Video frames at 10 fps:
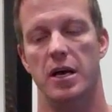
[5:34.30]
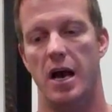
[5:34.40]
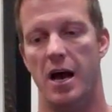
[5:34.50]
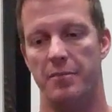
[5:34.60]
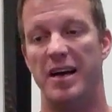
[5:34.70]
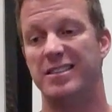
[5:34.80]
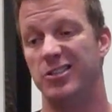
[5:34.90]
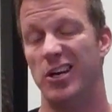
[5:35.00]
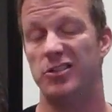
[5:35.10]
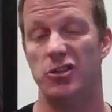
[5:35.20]
I
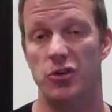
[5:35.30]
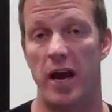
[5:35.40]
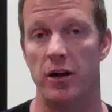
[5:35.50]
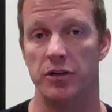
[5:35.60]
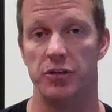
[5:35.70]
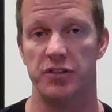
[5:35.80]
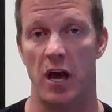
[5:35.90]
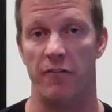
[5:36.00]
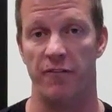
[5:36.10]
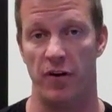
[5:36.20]
suggest you try it on
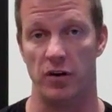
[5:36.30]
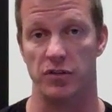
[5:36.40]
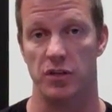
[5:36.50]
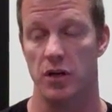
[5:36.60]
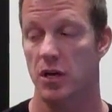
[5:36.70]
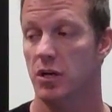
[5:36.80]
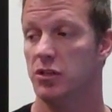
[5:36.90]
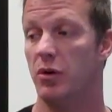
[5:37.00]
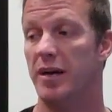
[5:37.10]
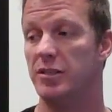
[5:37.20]
yourself first.
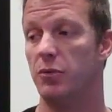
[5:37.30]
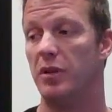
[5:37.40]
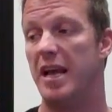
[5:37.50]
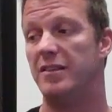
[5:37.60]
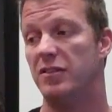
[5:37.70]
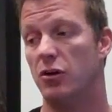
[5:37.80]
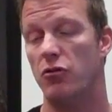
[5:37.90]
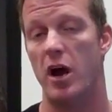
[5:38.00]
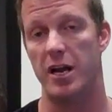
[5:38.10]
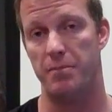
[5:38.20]
So as it relates to
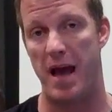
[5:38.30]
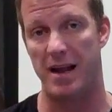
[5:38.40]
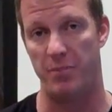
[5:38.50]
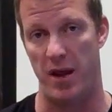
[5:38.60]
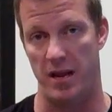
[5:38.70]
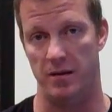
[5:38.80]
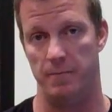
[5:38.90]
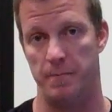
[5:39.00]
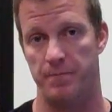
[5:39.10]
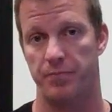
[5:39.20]
chronic back pain,
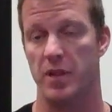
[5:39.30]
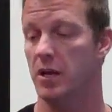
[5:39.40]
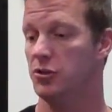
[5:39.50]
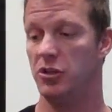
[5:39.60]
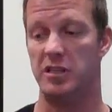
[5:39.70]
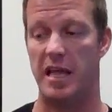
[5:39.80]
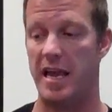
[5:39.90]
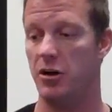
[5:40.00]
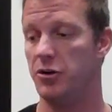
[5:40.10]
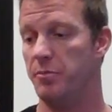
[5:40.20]
just
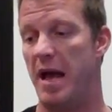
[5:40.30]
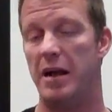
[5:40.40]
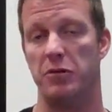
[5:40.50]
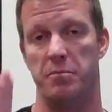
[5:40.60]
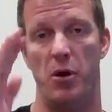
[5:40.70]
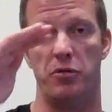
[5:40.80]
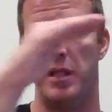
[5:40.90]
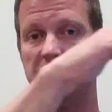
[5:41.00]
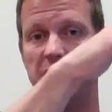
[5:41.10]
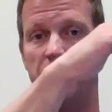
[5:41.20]
laying on your back with both
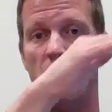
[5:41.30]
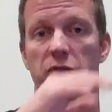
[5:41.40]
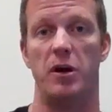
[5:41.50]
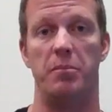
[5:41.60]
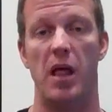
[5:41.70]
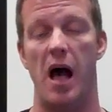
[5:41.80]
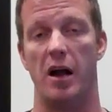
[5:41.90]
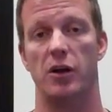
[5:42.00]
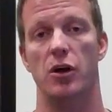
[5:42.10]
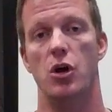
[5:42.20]
legs up over a
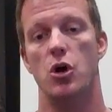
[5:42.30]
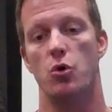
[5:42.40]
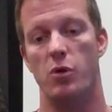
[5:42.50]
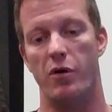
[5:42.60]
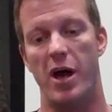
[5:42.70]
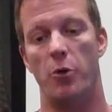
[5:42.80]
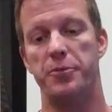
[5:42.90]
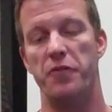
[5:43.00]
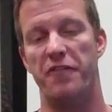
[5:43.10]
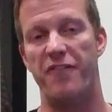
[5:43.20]
block will
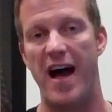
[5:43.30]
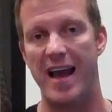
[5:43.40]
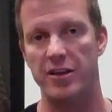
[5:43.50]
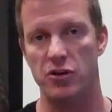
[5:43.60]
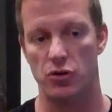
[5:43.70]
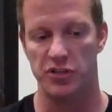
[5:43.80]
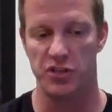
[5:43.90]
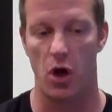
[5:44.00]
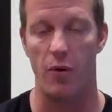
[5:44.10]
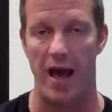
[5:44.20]
help you find your
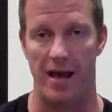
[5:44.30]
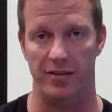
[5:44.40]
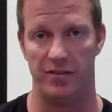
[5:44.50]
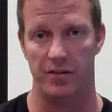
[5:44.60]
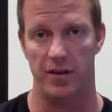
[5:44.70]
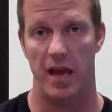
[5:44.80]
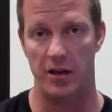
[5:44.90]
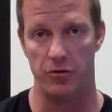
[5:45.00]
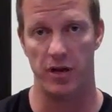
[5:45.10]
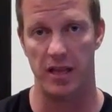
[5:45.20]
psoas
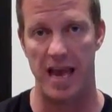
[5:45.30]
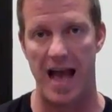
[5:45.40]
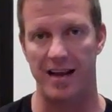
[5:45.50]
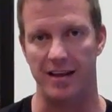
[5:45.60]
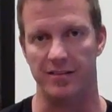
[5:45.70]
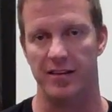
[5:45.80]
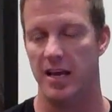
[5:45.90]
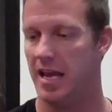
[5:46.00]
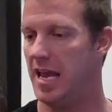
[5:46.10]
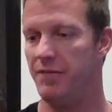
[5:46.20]
and your iliacus,
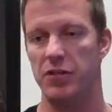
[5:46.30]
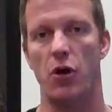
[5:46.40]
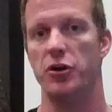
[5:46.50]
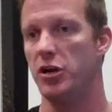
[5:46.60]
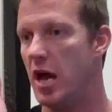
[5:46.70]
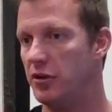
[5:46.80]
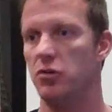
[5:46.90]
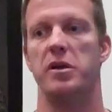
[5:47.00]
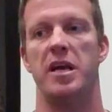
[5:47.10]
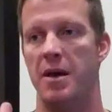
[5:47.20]
even though you're not
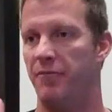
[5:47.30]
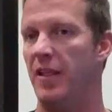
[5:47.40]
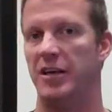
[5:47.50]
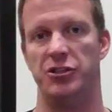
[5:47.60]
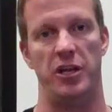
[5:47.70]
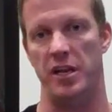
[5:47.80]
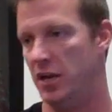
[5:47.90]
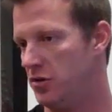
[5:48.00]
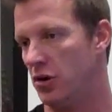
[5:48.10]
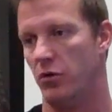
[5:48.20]
doing hip flexion,
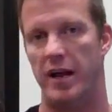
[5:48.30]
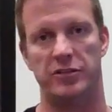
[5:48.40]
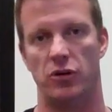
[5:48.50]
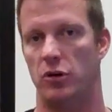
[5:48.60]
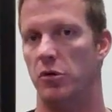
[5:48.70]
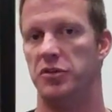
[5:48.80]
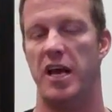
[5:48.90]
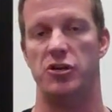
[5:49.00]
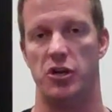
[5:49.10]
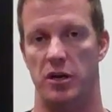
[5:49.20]
internal, external
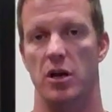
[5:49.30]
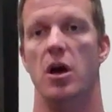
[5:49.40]
rotation,